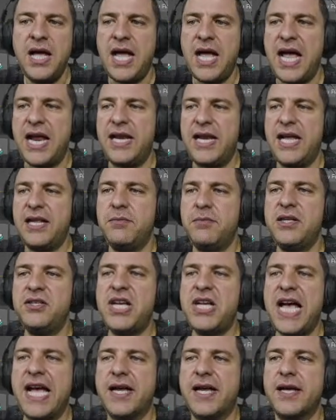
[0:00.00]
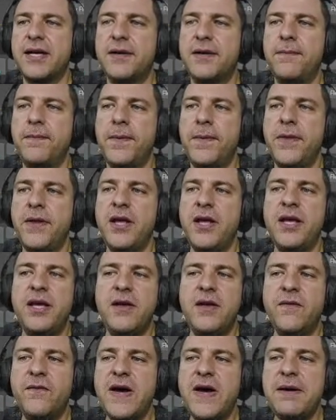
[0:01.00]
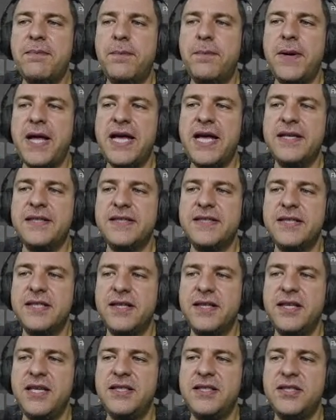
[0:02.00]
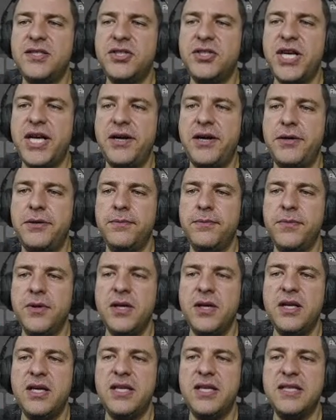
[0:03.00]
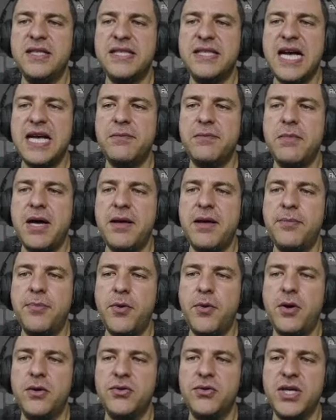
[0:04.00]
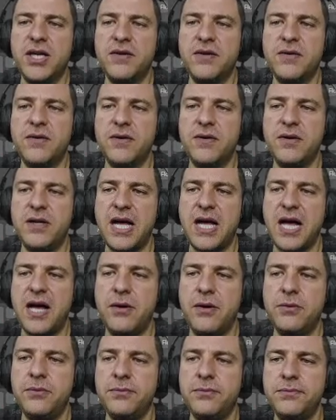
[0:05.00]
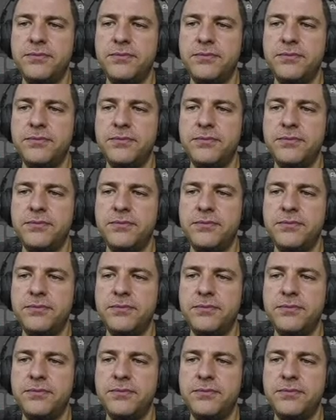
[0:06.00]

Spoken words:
and let me check. If I place this chair inside my project now,